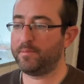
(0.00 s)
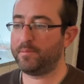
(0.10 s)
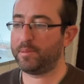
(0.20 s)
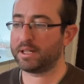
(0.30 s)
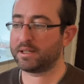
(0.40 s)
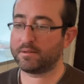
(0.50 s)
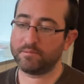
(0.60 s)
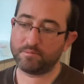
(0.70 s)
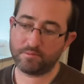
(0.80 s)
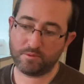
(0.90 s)
But
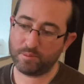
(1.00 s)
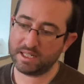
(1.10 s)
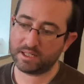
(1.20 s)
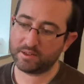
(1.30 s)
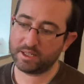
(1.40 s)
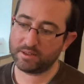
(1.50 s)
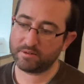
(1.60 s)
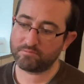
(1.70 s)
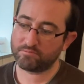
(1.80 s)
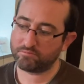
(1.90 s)
basically,
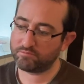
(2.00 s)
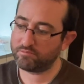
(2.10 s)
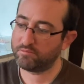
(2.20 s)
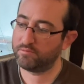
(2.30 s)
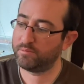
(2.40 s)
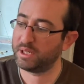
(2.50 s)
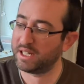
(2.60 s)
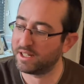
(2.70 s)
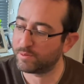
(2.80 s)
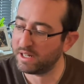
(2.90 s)

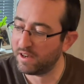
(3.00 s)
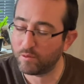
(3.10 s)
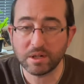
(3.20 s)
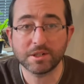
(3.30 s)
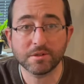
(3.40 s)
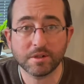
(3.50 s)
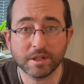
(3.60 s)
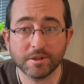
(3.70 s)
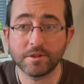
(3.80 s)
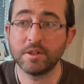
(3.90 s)
because we have winter
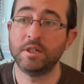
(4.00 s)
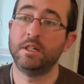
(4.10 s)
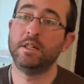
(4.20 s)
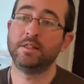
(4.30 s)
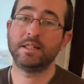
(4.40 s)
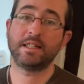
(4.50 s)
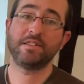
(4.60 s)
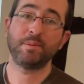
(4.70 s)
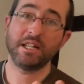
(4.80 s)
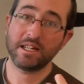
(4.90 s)
here, this gives
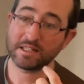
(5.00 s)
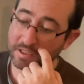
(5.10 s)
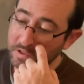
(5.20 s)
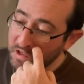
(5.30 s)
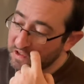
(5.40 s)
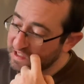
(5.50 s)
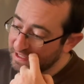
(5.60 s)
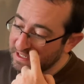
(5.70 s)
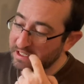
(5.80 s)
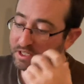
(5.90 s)
me a head start, and
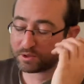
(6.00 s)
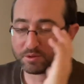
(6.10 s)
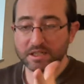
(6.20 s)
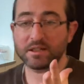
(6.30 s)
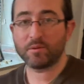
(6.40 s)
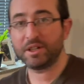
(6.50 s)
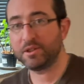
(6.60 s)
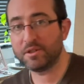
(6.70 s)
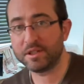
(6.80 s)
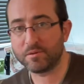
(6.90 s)
then as soon as the
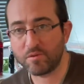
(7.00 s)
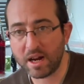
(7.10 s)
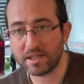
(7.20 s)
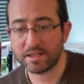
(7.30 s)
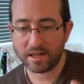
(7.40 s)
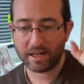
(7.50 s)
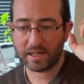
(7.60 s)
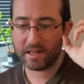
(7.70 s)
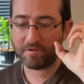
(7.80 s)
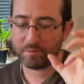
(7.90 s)
weather is right, I can
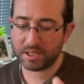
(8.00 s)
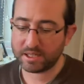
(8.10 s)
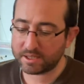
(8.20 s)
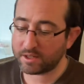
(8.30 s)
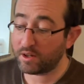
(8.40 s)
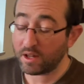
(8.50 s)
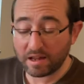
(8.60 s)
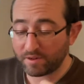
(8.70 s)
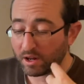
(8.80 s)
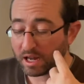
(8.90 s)
have plants
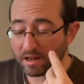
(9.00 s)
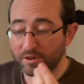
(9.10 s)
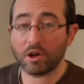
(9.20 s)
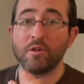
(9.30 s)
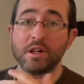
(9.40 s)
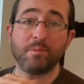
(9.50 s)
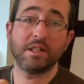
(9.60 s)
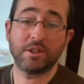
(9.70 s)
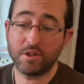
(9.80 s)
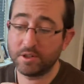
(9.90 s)
having already been
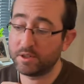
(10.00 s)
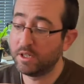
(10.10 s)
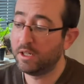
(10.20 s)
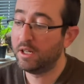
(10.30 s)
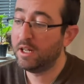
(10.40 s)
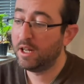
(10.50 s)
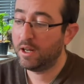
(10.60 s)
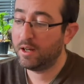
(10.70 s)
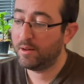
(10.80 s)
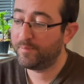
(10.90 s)
started.
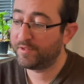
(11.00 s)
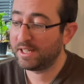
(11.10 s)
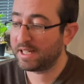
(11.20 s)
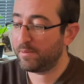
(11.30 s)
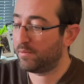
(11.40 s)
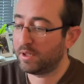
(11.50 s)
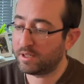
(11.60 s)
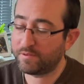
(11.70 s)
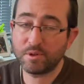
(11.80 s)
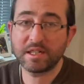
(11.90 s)
The same is,
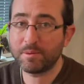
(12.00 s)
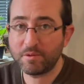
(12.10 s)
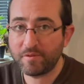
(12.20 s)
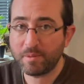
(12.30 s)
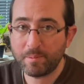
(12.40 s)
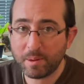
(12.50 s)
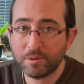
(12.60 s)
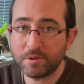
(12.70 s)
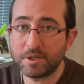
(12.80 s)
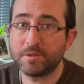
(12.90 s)
for example, with my
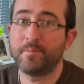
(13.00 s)
peppers.